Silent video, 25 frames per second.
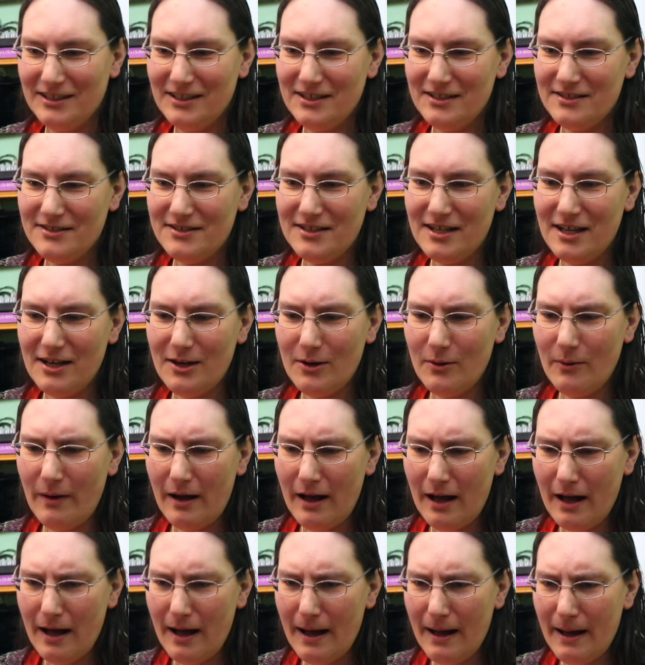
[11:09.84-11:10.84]
So,
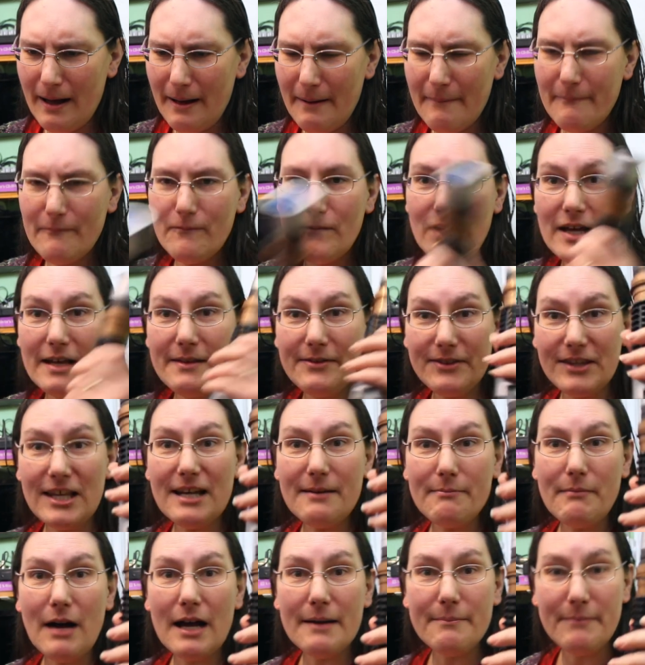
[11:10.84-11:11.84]
that
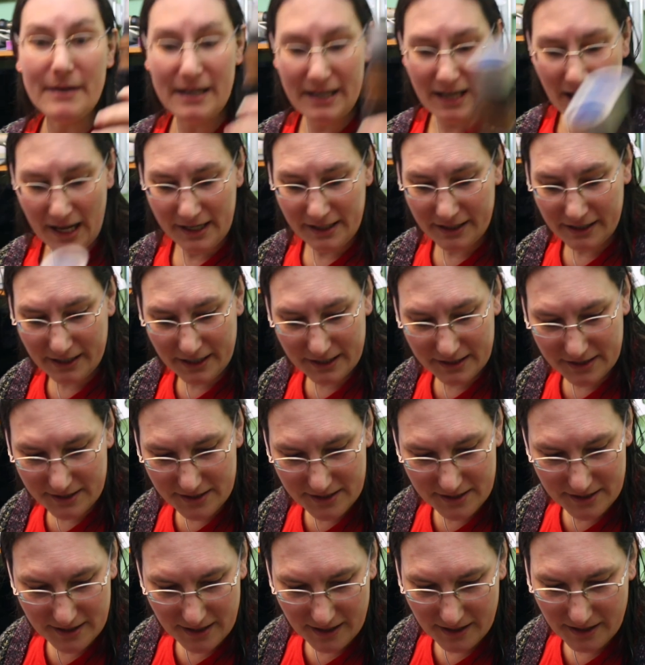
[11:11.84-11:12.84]
might be
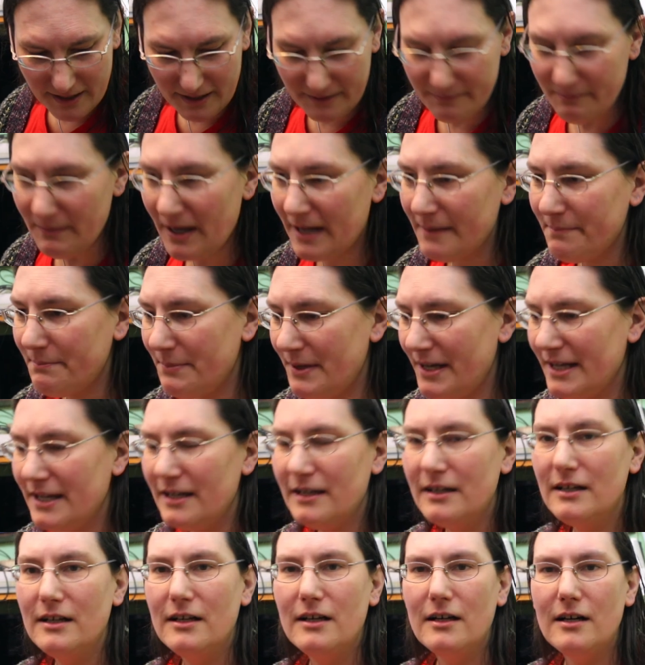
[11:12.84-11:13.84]
Anakin's. It
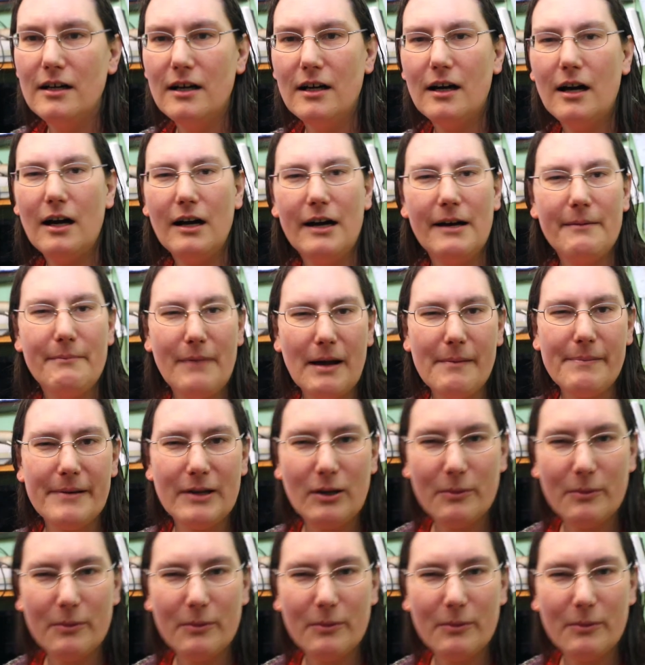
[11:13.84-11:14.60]
might be